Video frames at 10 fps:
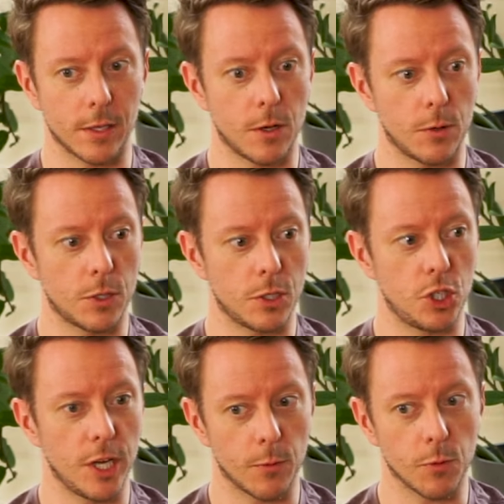a coach,
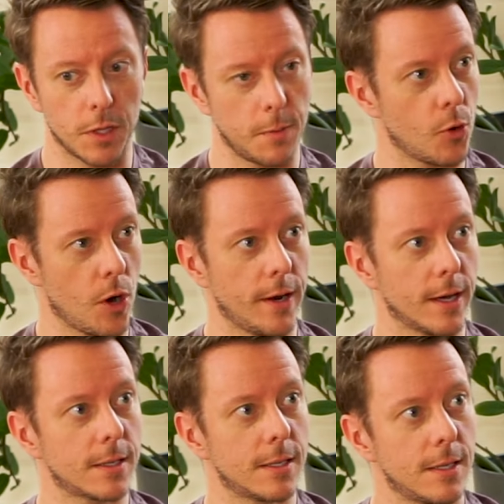generally
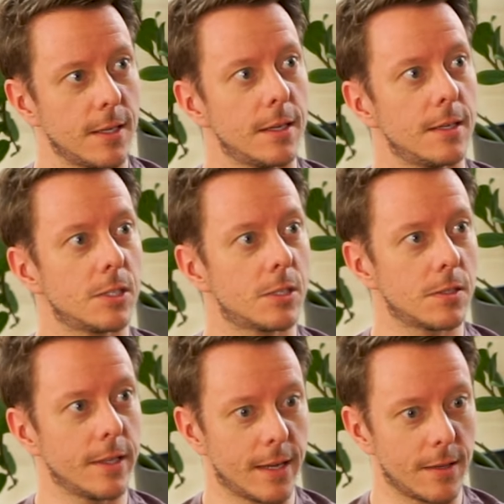product
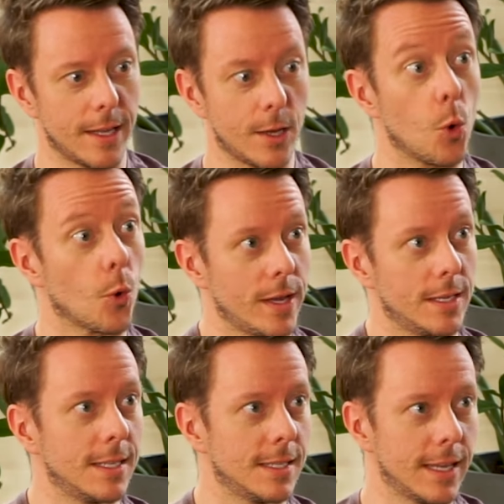like
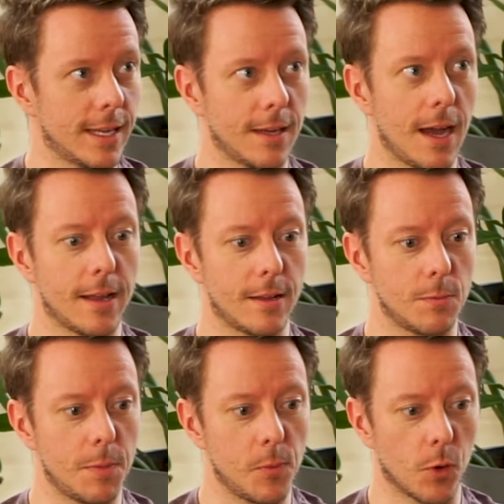oriented. Like
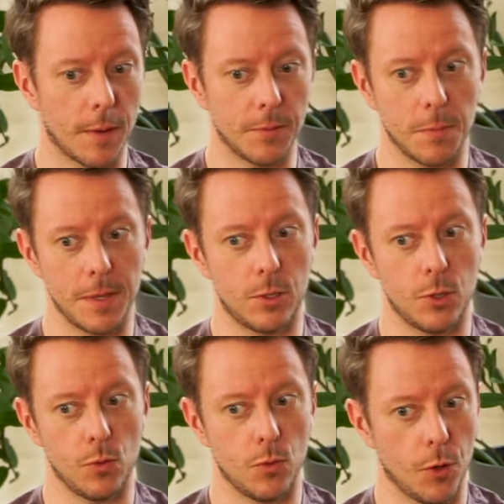people come to me
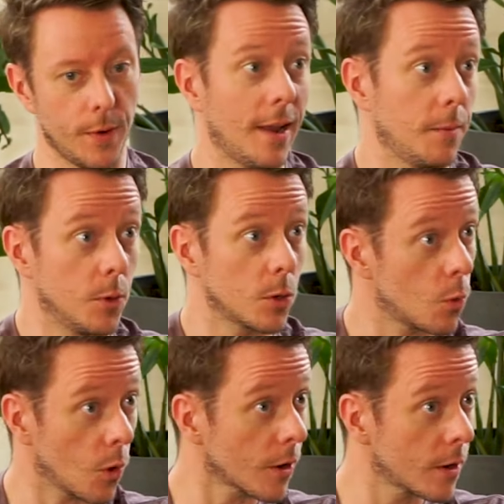to learn how to book
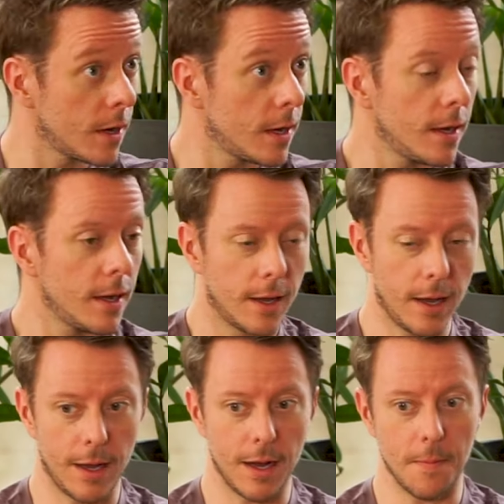work.
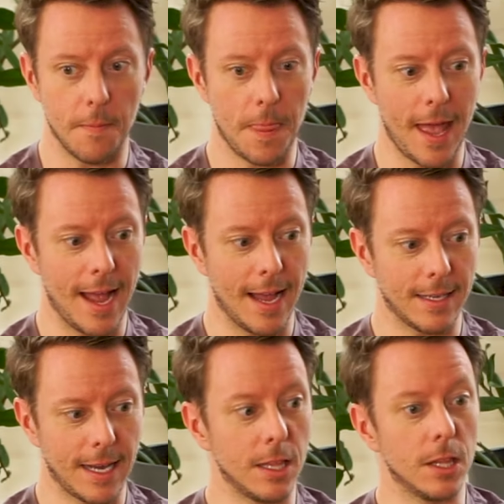And
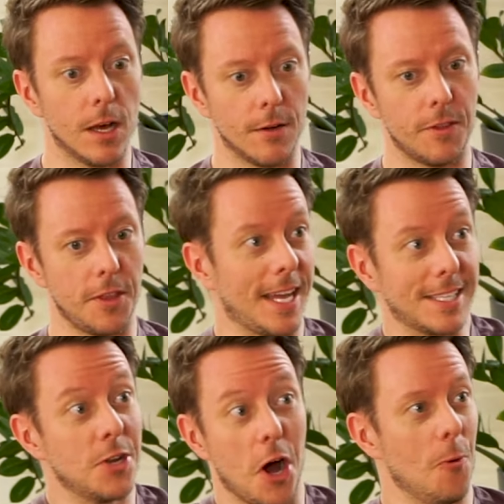I love that
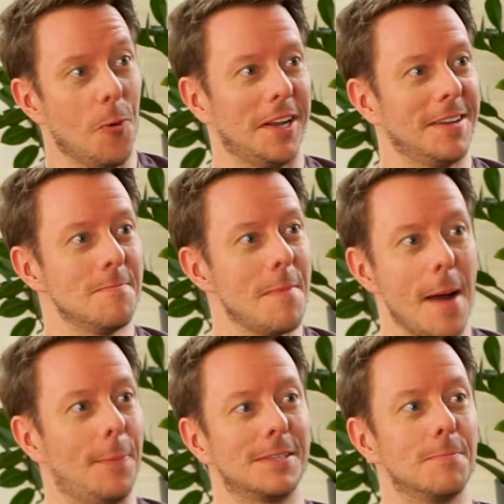that's not what
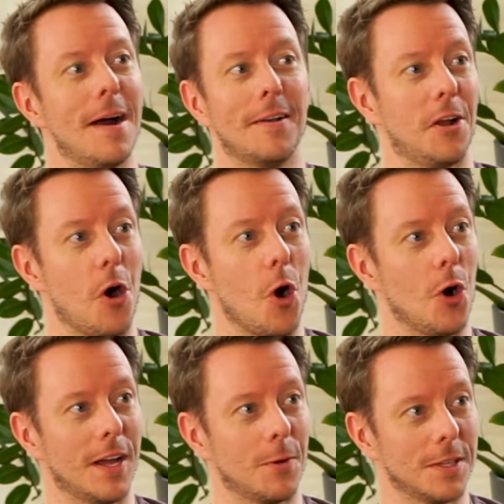MAP is about at
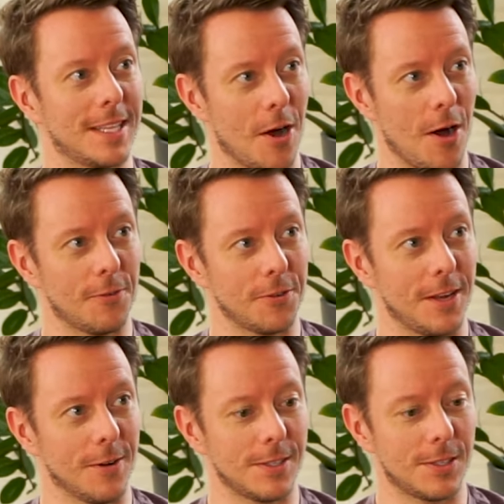all, and what they offer
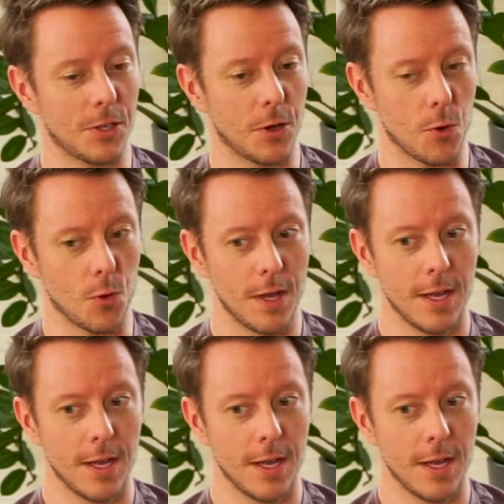there is so